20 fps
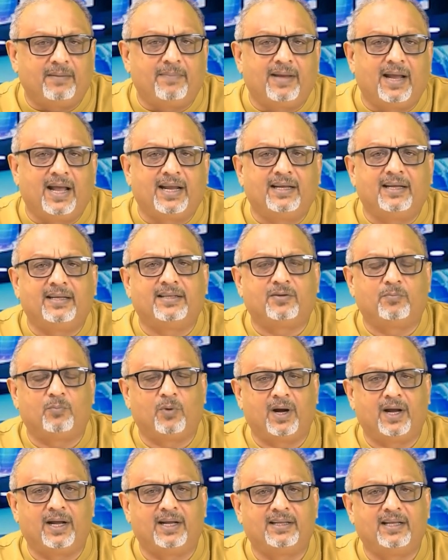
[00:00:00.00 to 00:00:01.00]
That is
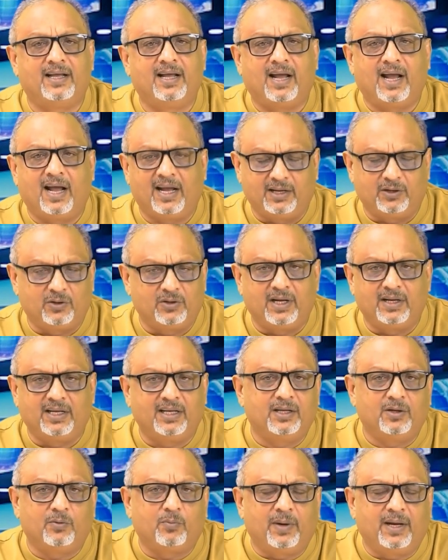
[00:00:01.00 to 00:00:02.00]
why they are
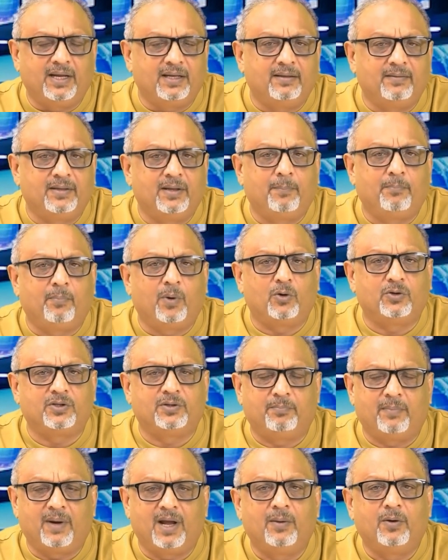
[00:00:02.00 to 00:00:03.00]
running away. The
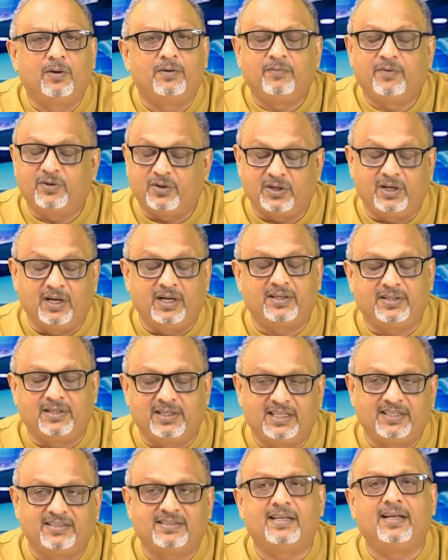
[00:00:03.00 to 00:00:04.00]
most powerful
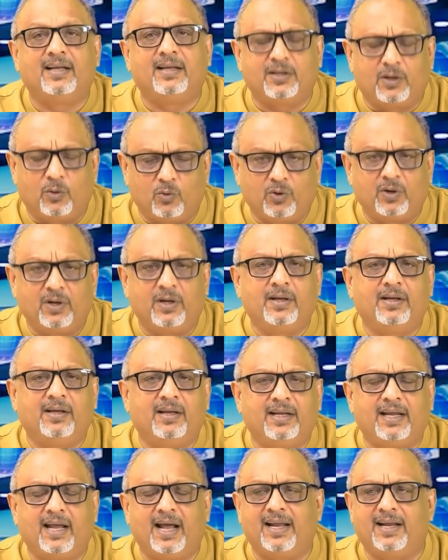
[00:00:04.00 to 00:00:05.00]
countries in the world,
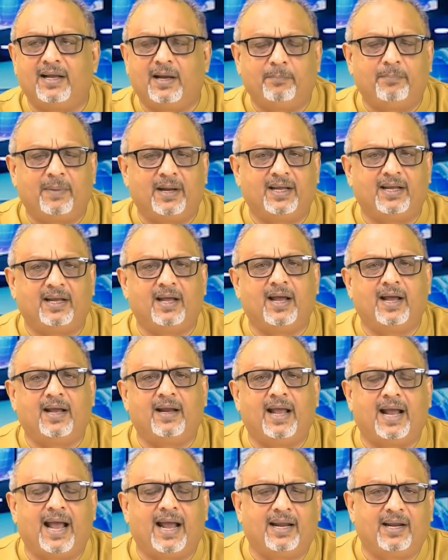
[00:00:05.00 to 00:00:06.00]
like
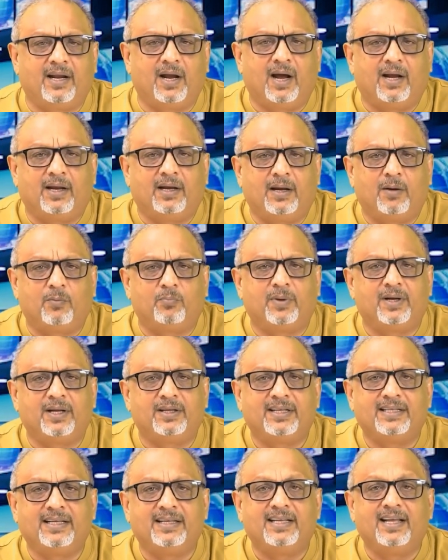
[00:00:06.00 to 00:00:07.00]
America and other
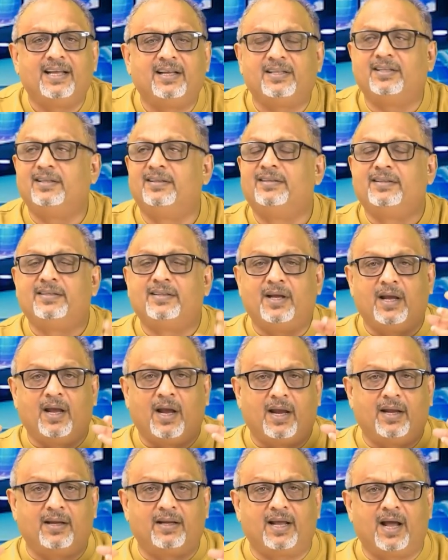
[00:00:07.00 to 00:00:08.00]
wealthy nations,
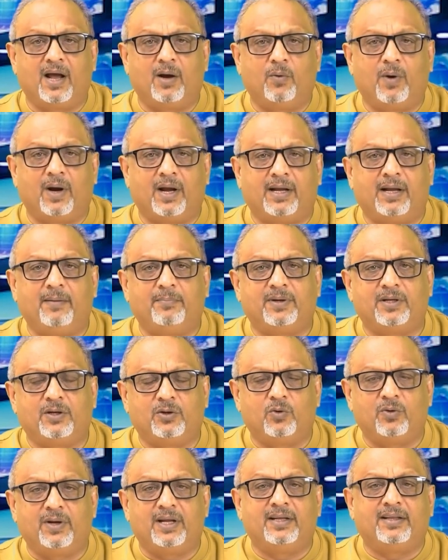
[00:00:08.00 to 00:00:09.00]
are now unable
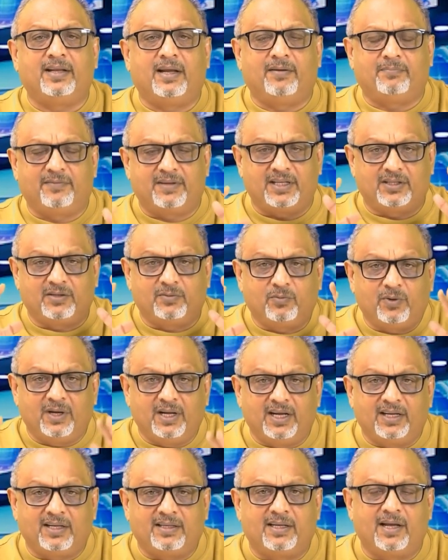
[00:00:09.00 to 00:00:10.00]
to intervene
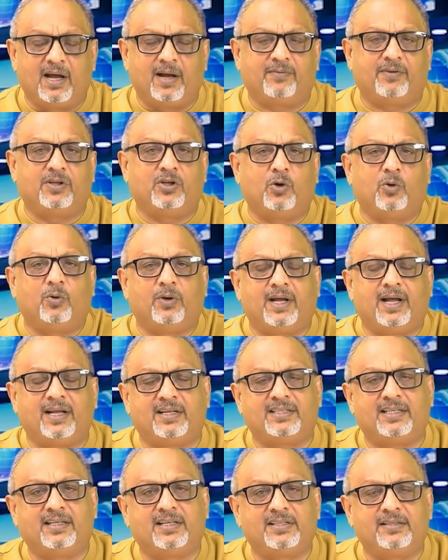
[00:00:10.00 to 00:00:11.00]
when it comes to
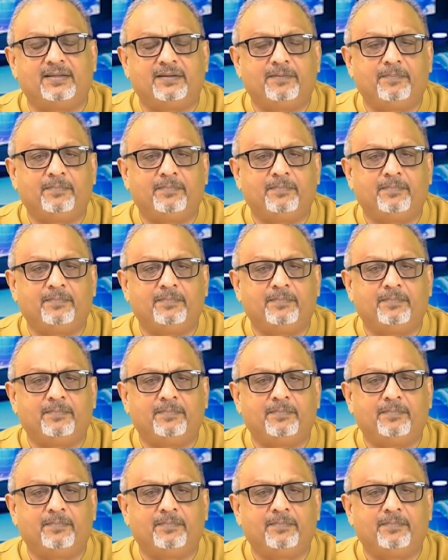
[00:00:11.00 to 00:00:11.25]
crisis.